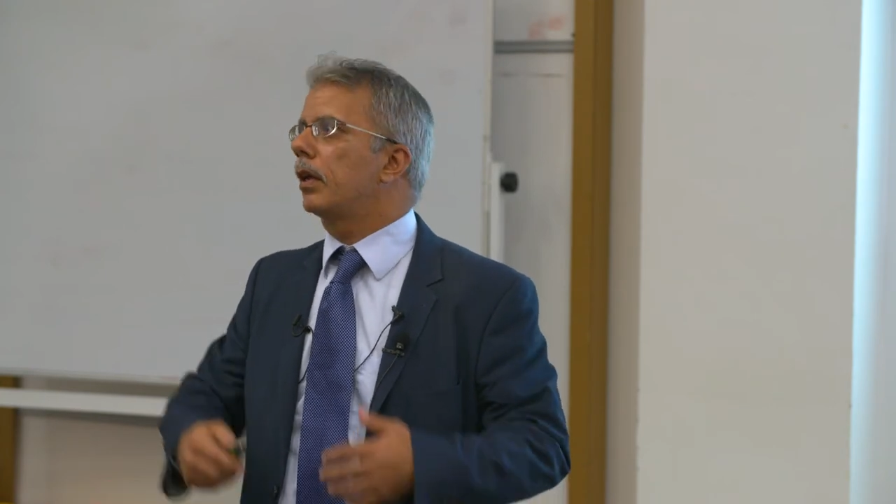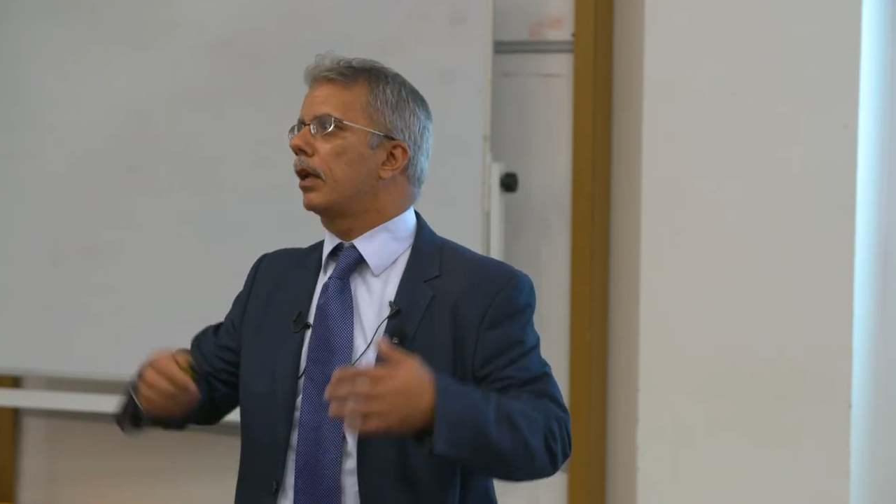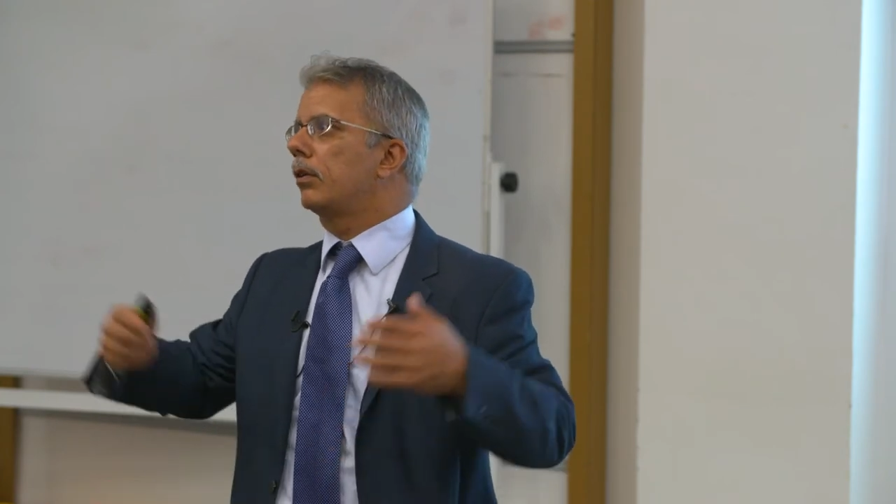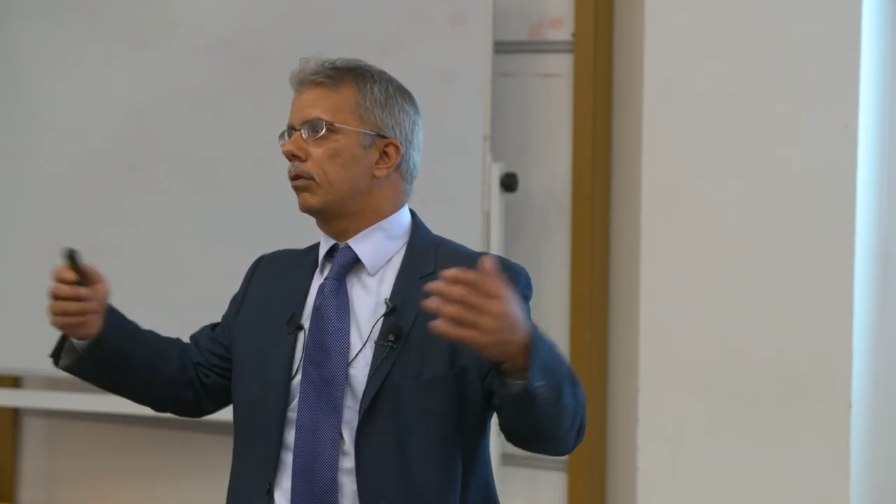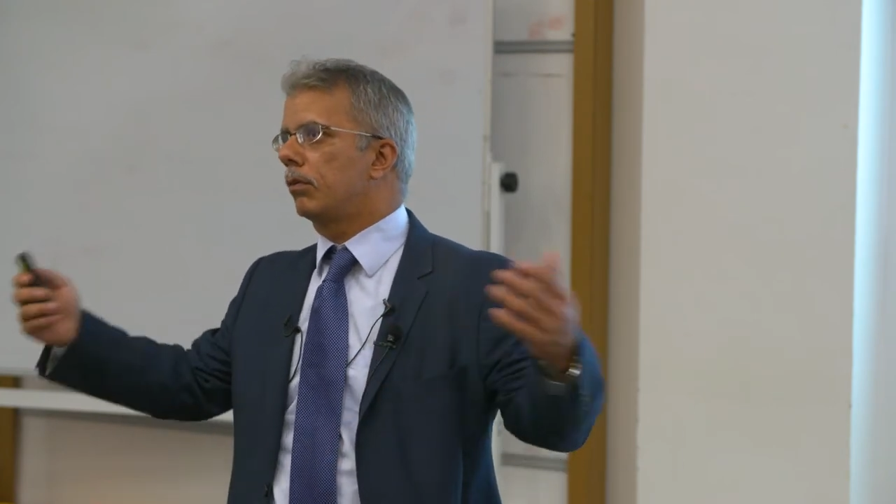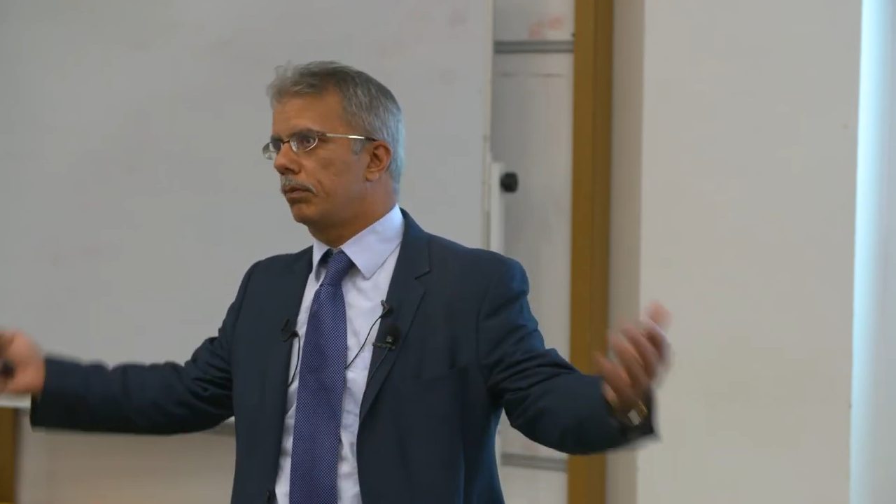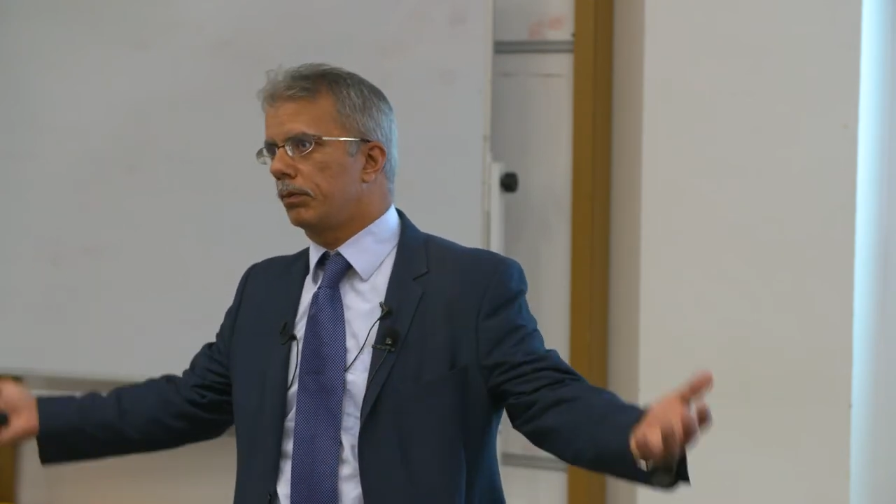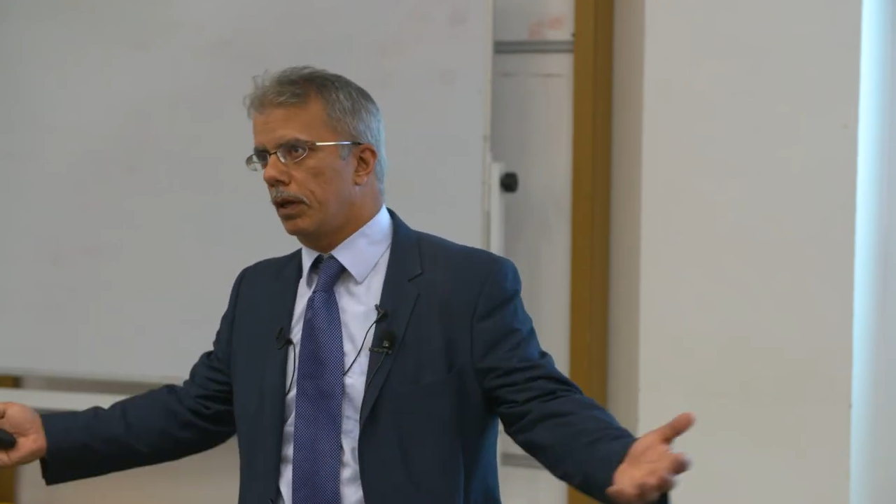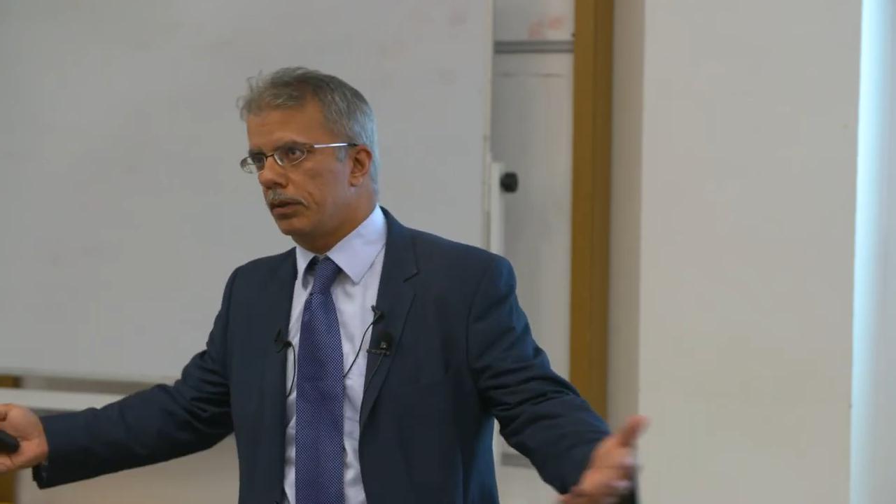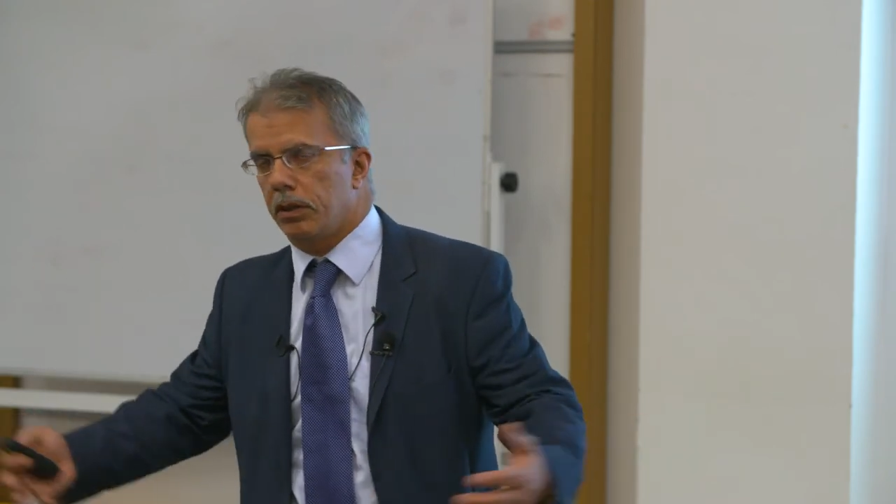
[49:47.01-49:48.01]
and your
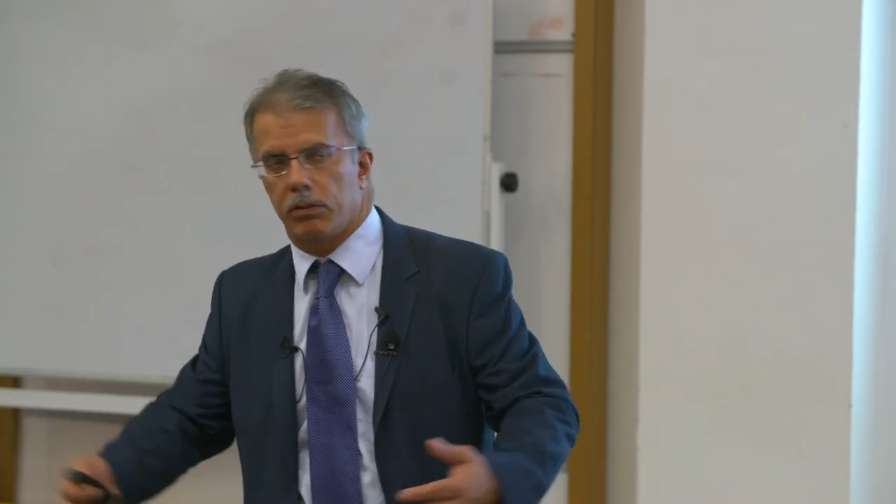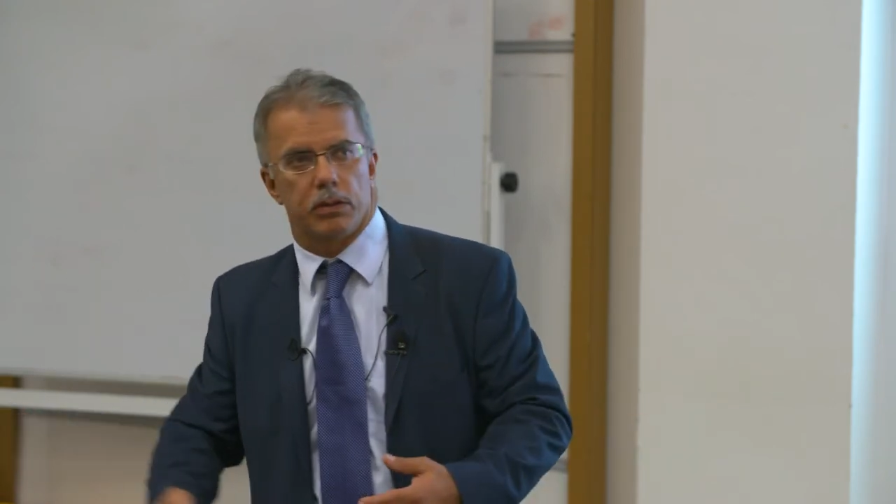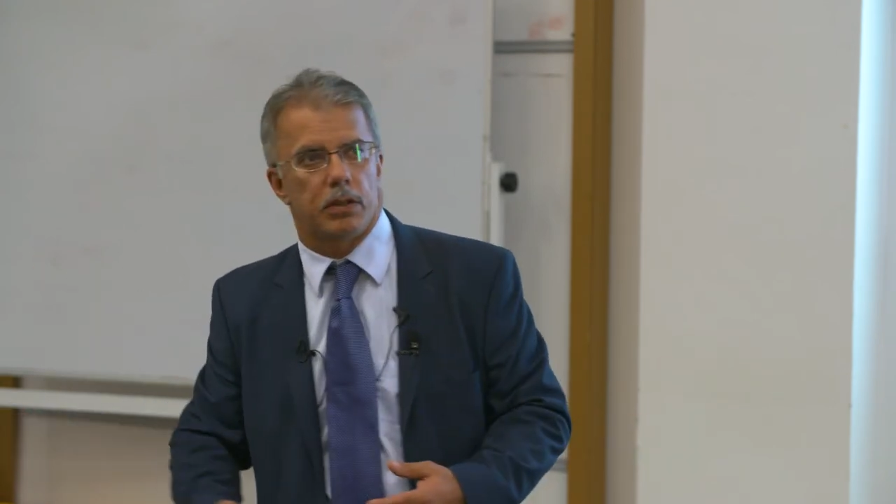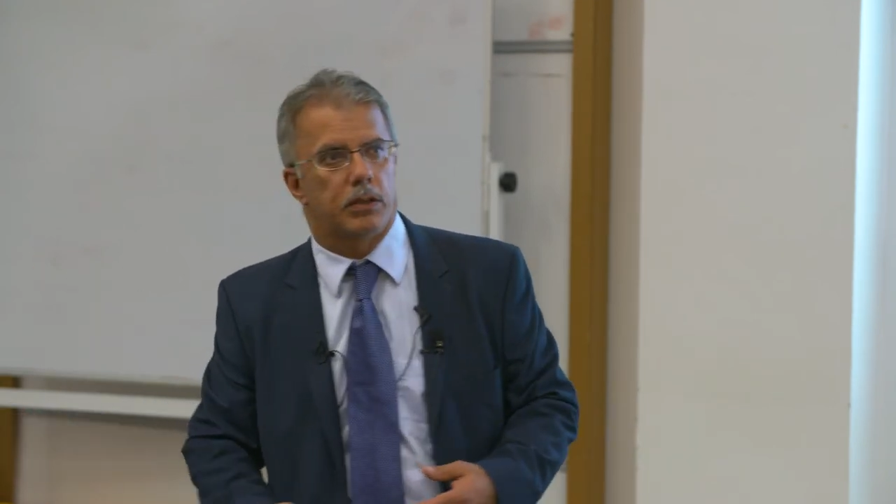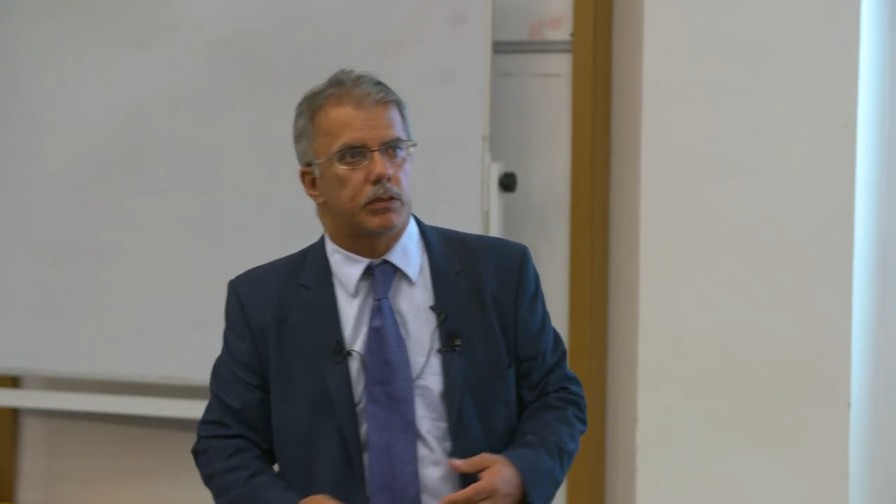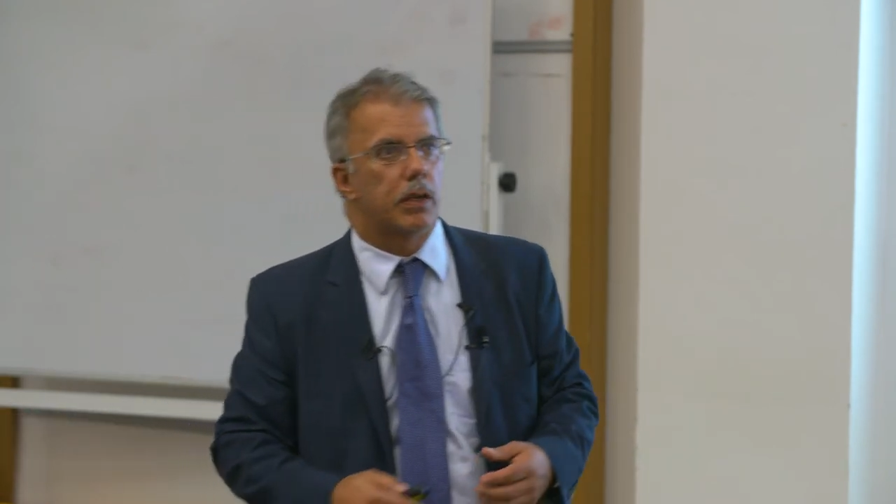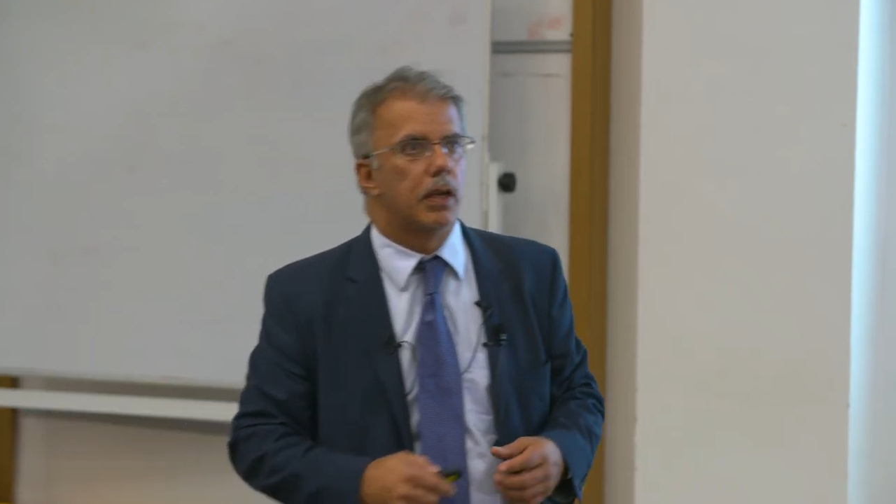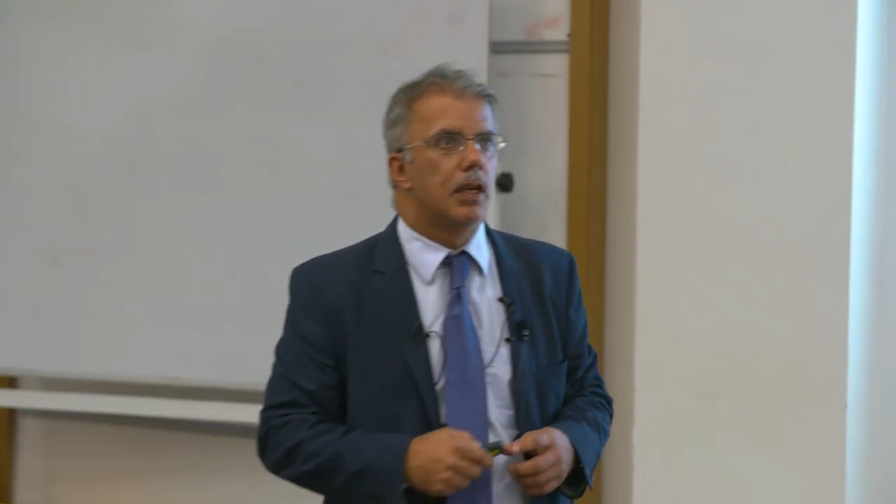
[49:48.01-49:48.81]
et cetera, et cetera.